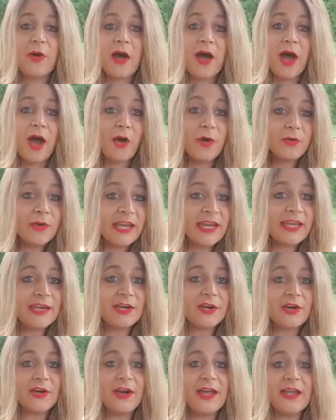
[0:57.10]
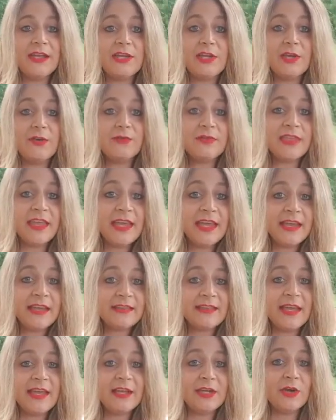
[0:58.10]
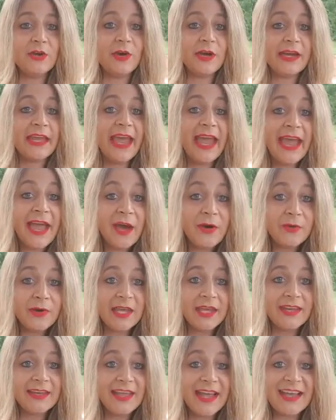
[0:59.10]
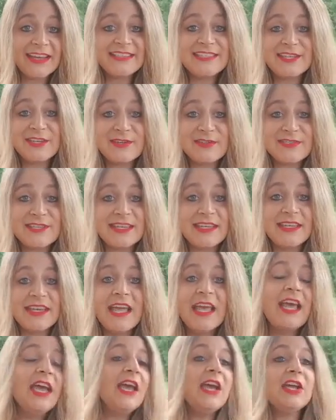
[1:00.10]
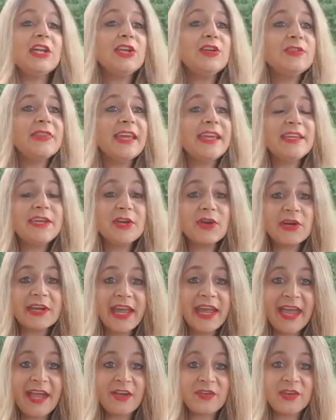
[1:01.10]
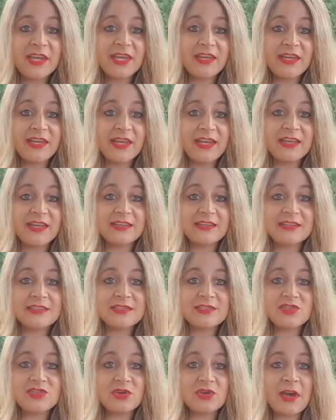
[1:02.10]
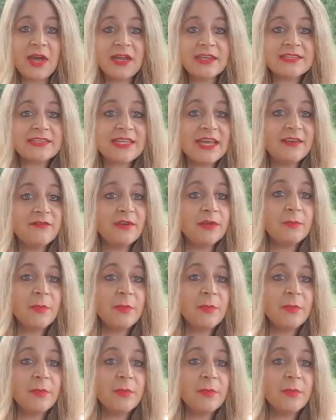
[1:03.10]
on here and you think that your accountant, hey Susan, you think your accountant is trying to save you